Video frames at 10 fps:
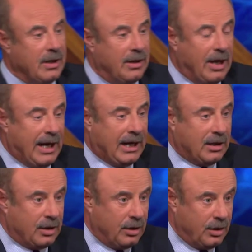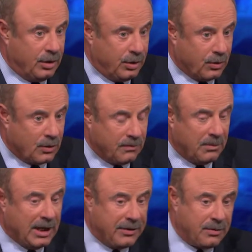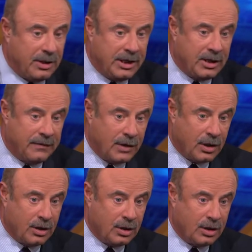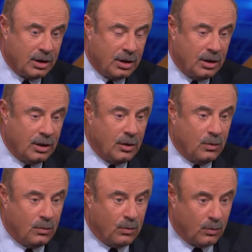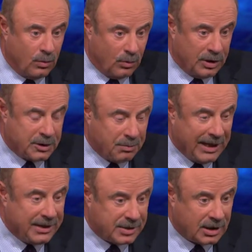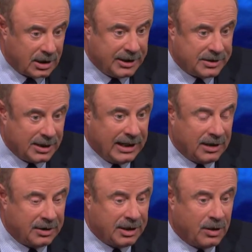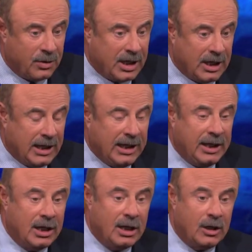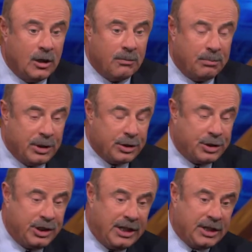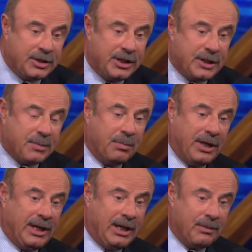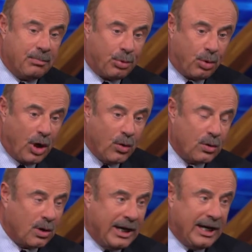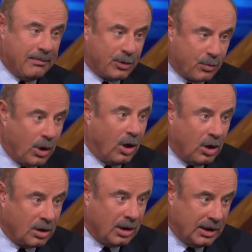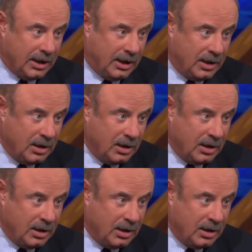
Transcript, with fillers: that your mothering of her was basically sound and okay, but she is just being programmed wrongly